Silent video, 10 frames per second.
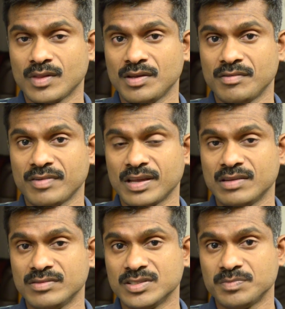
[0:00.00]
If I
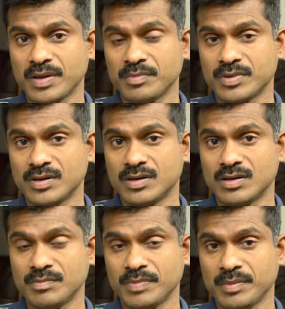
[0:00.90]
give this
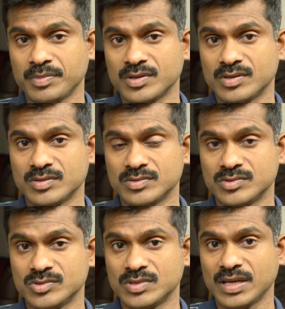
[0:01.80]
paper
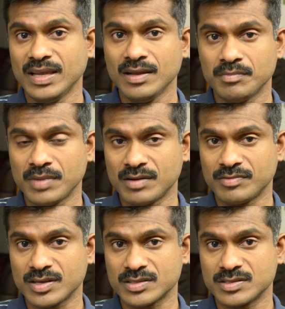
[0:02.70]
to the ink
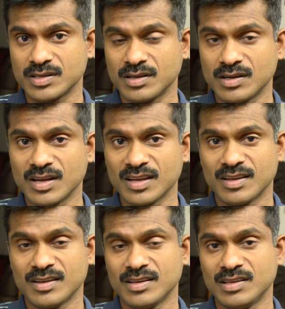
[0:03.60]
manufacturing guy,
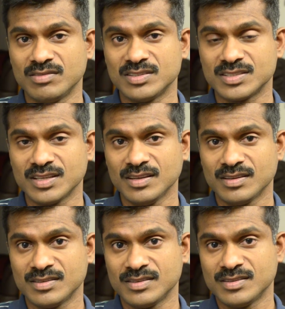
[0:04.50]
he will say,
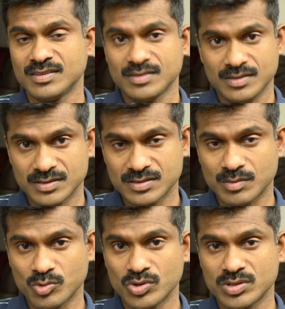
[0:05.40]

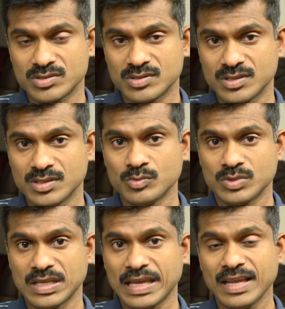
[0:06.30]
someone has written with
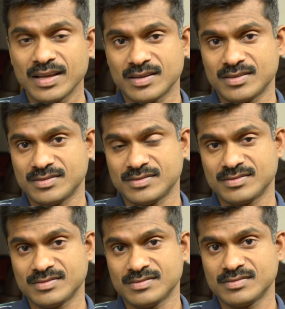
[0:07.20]
the ink.
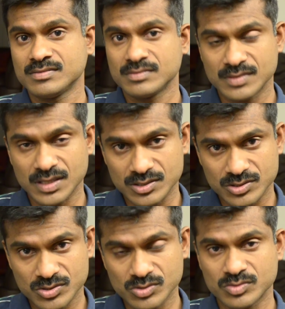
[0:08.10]
That is
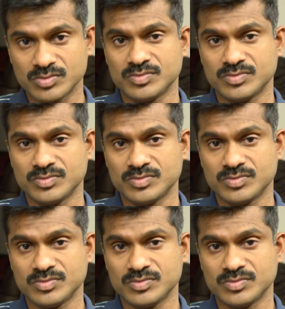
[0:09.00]
true.